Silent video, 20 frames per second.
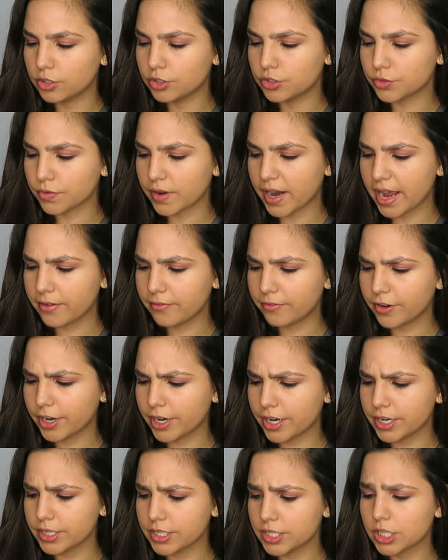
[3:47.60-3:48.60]

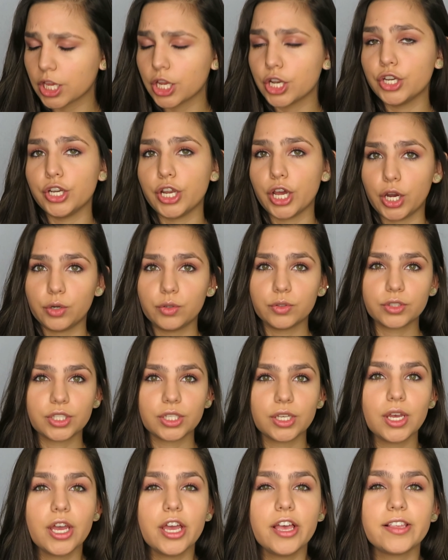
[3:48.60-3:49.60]
Driver's Note.
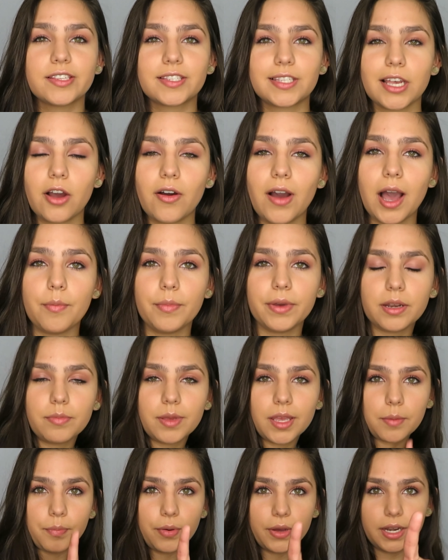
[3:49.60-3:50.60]
So I'm going to
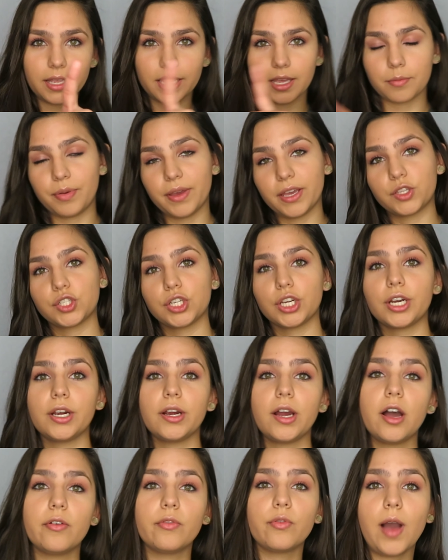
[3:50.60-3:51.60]
be putting a picture
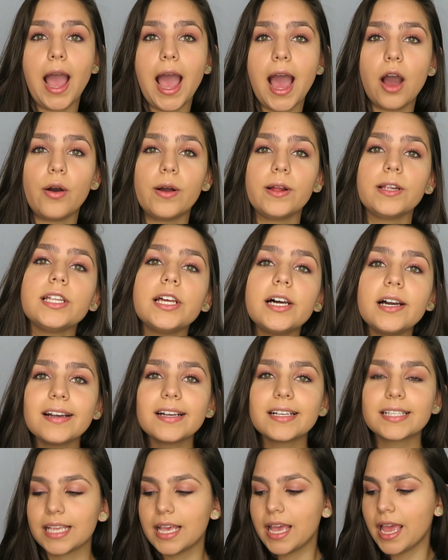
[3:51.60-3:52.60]
of how it
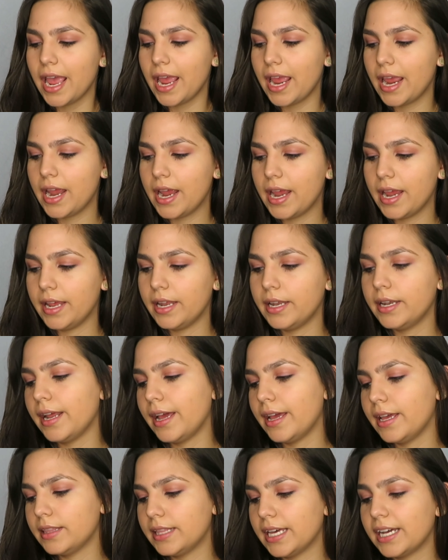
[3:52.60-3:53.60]
looks, and
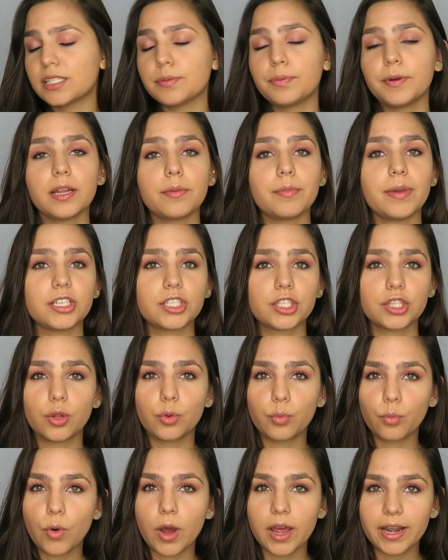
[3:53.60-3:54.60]
that's pretty much
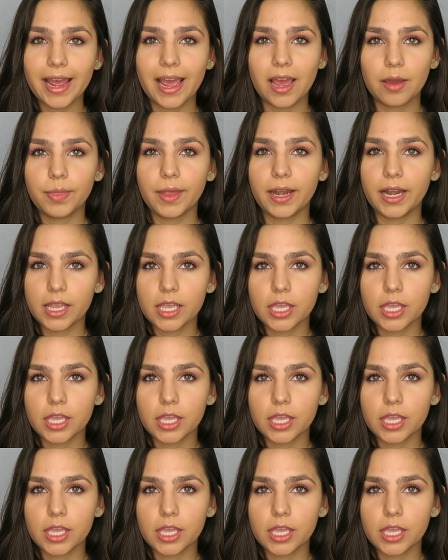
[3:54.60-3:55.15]
the one app that I